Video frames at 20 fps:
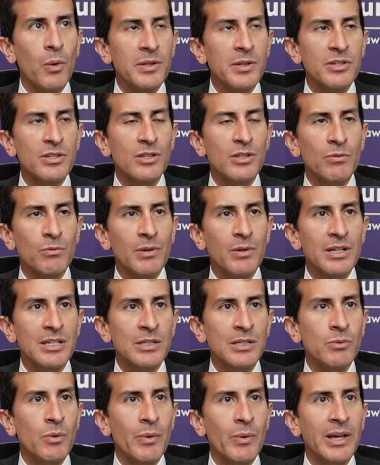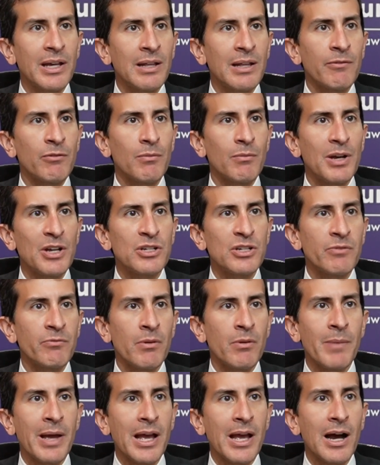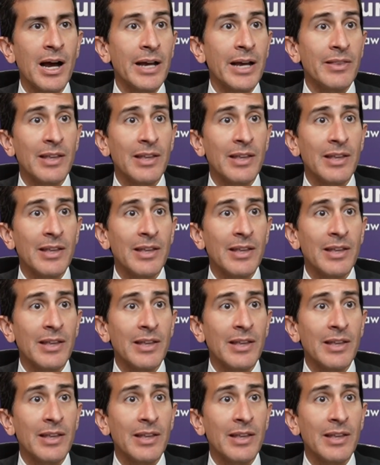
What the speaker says: what's the risk when we get information from AI,